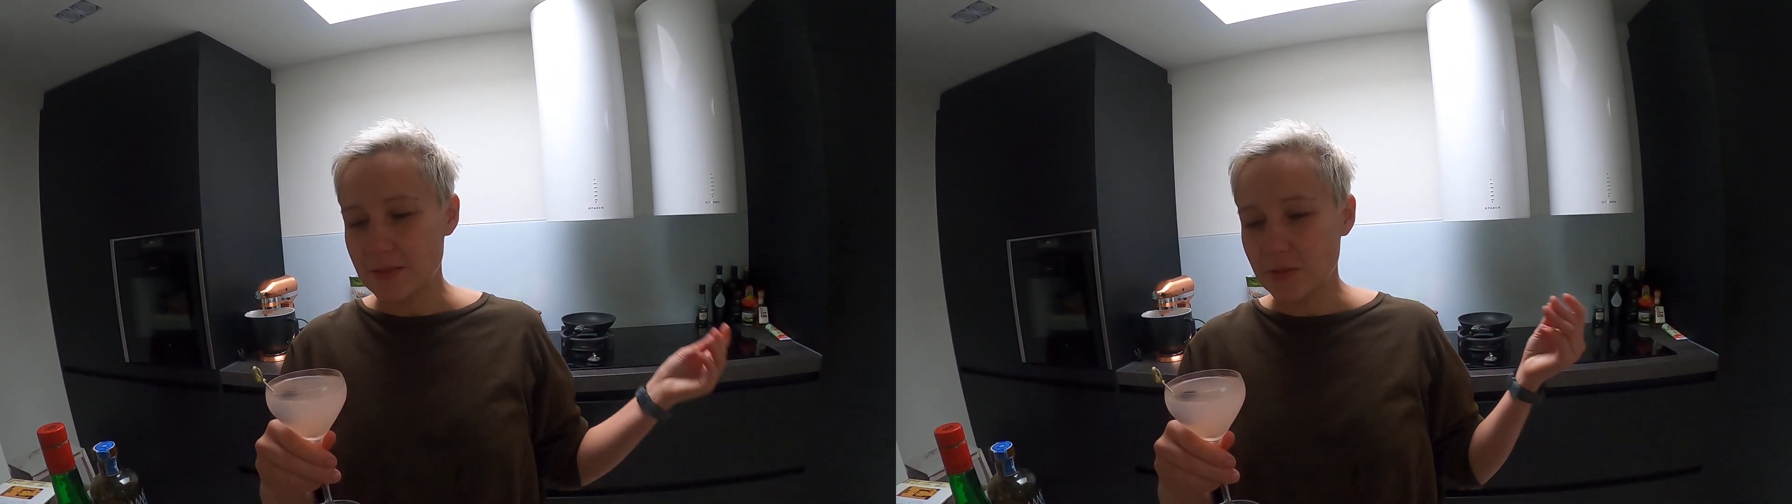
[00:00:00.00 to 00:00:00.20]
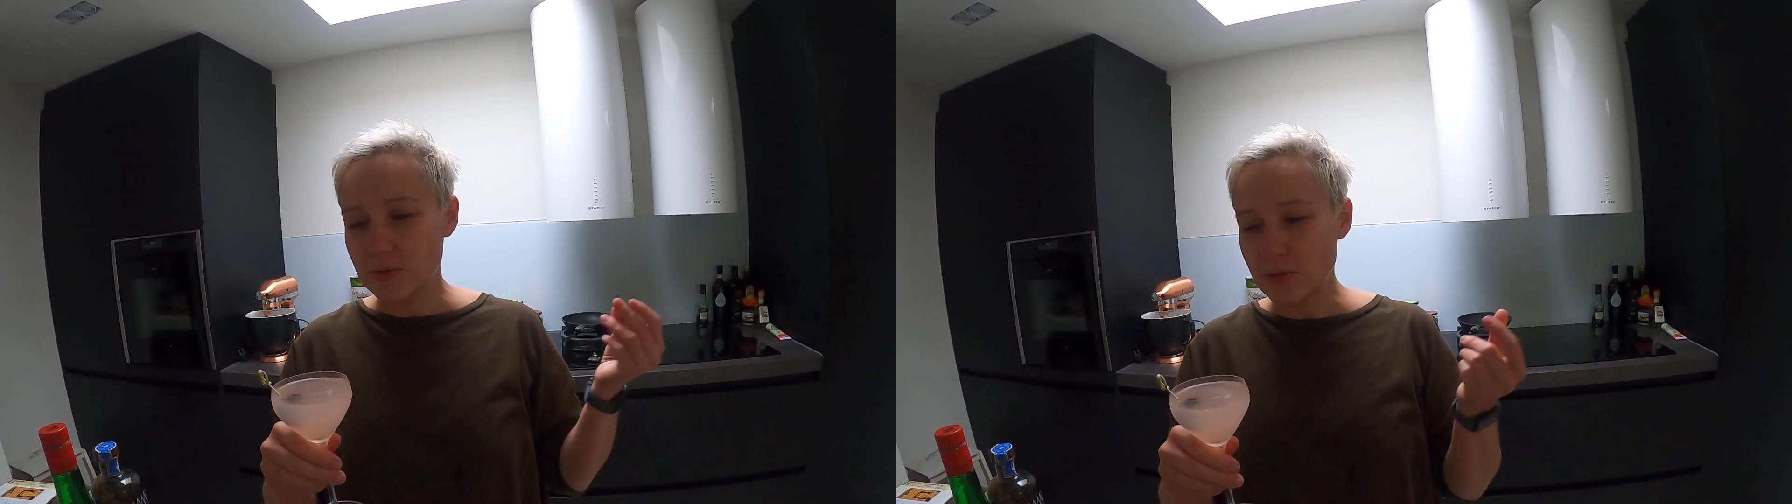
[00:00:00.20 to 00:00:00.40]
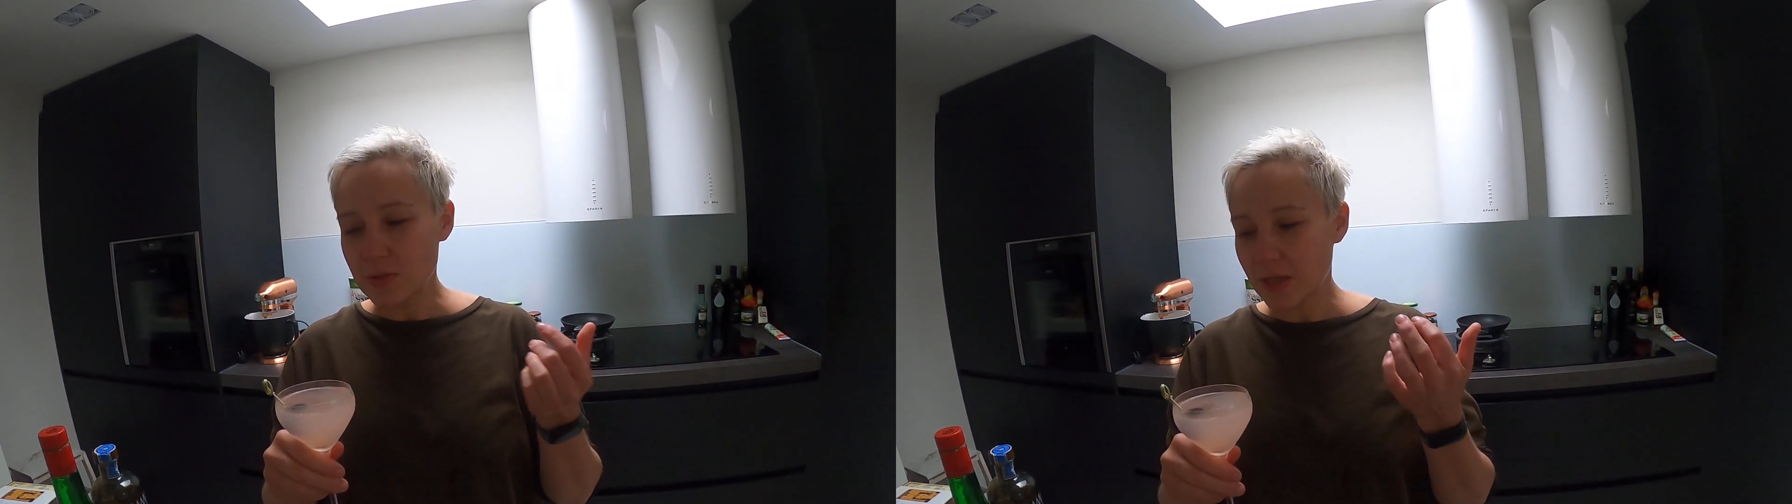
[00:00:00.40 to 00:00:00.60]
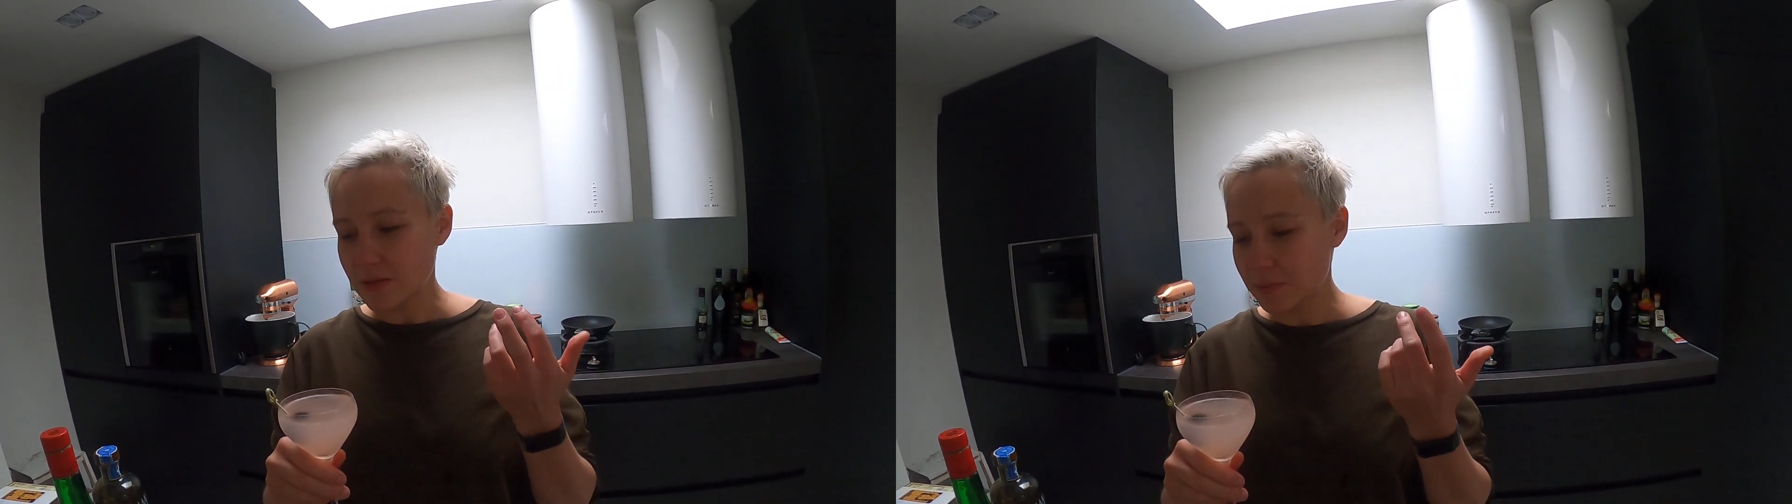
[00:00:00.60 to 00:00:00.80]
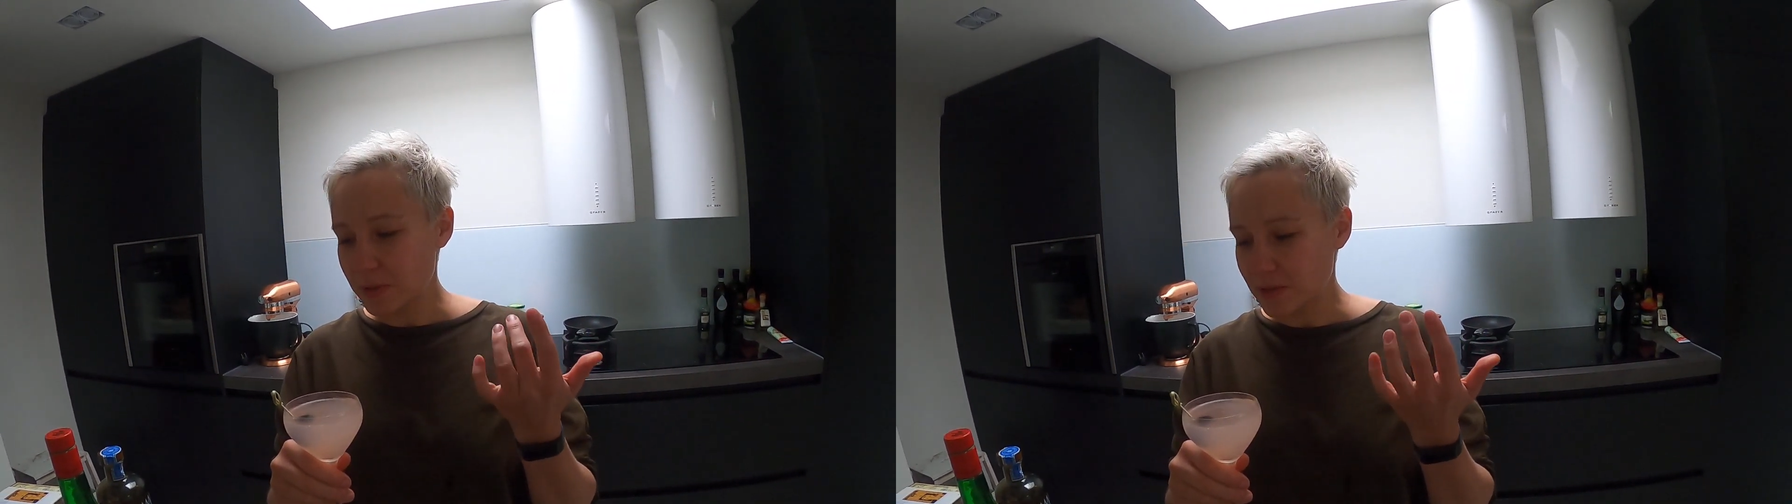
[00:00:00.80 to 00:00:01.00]
You do
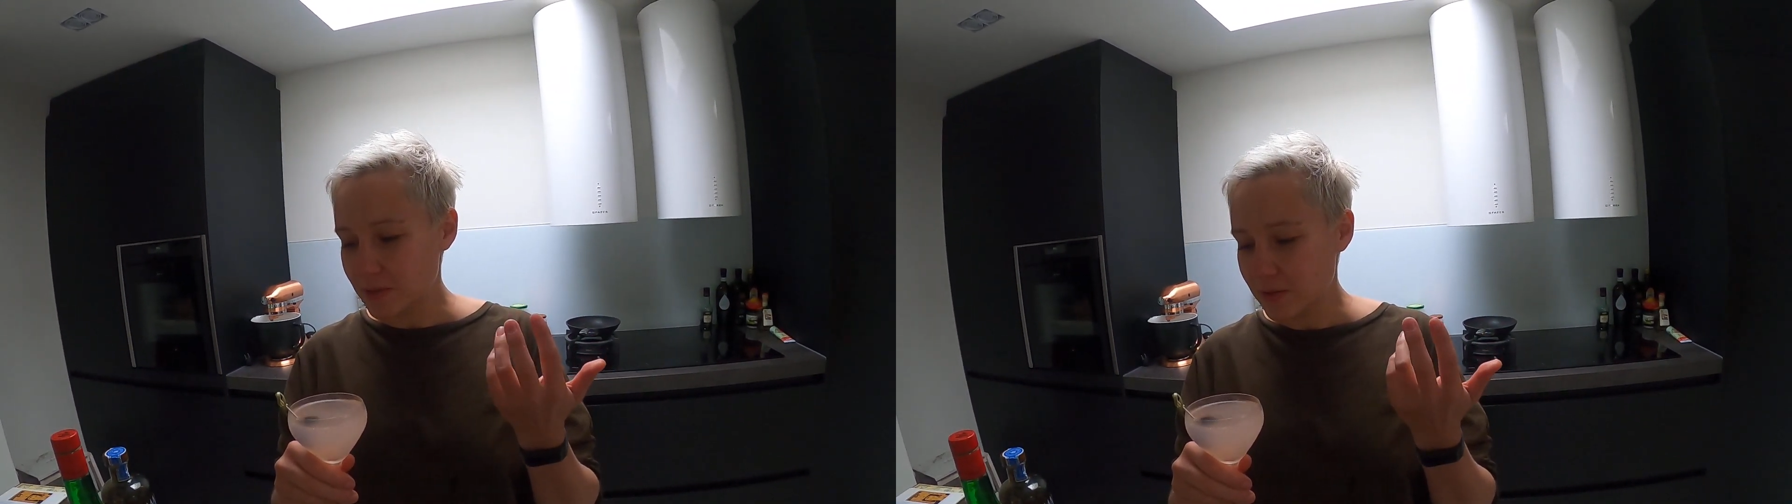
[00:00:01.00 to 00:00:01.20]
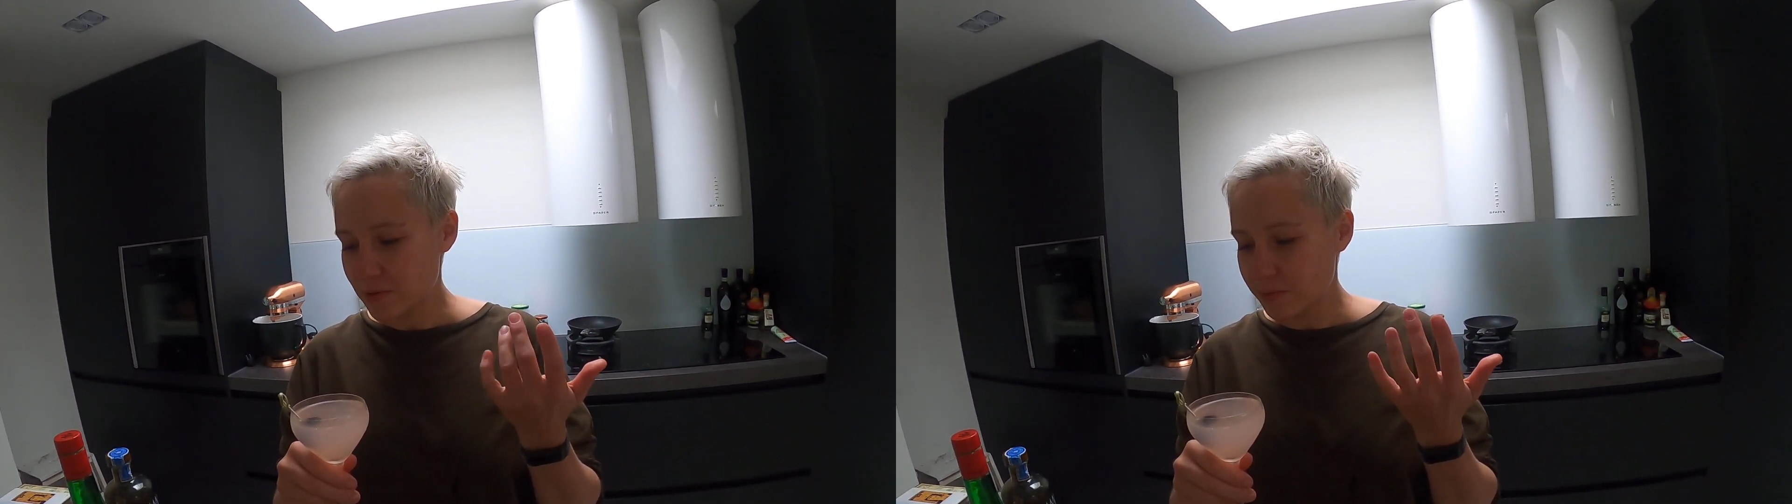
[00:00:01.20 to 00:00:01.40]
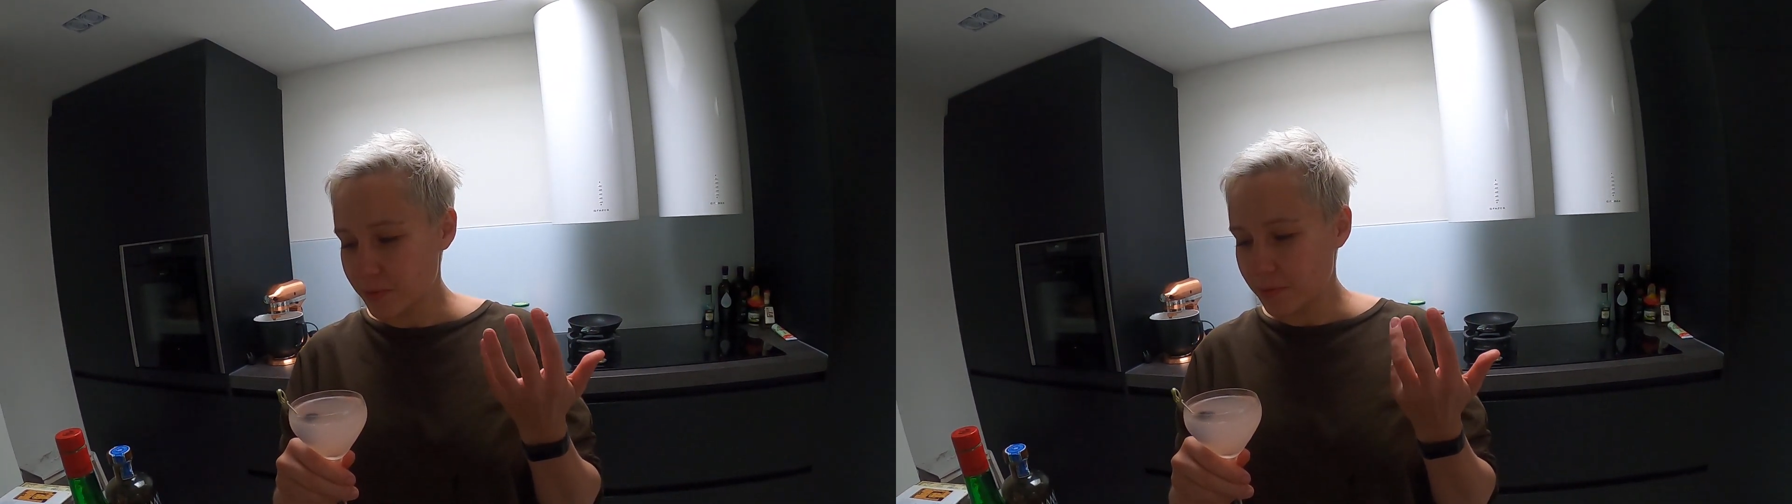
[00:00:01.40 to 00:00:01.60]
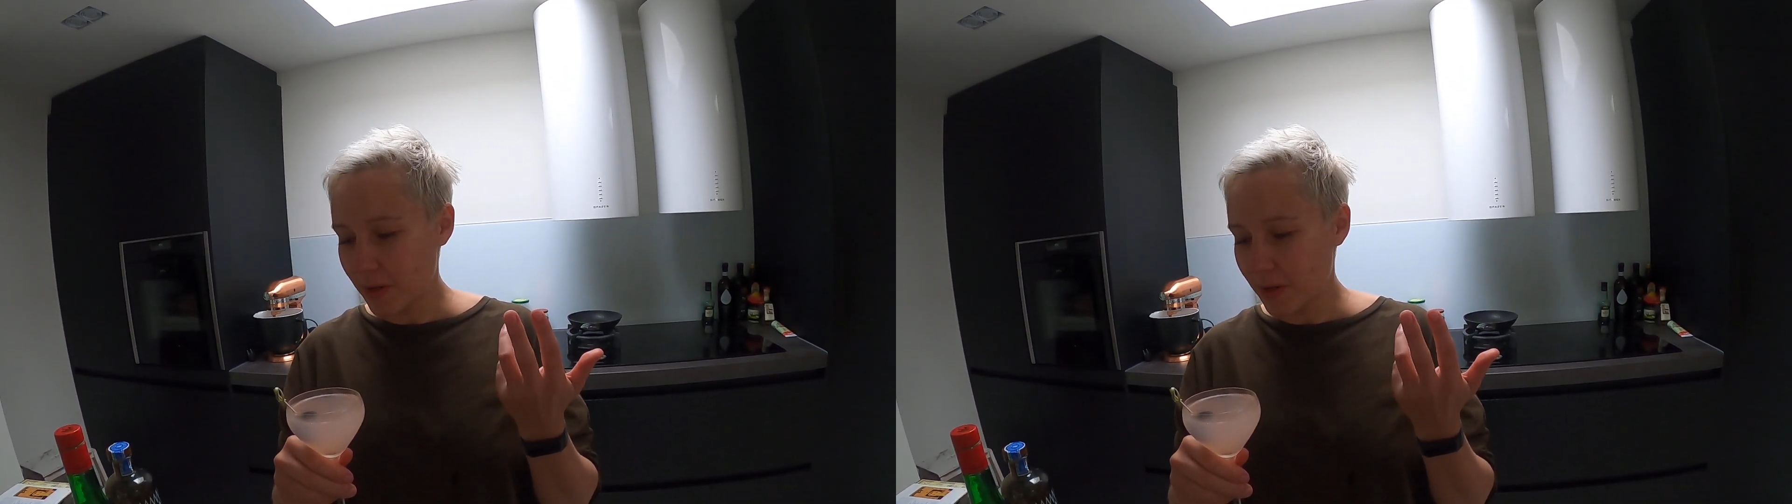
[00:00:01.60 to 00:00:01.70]
get the bitterness of the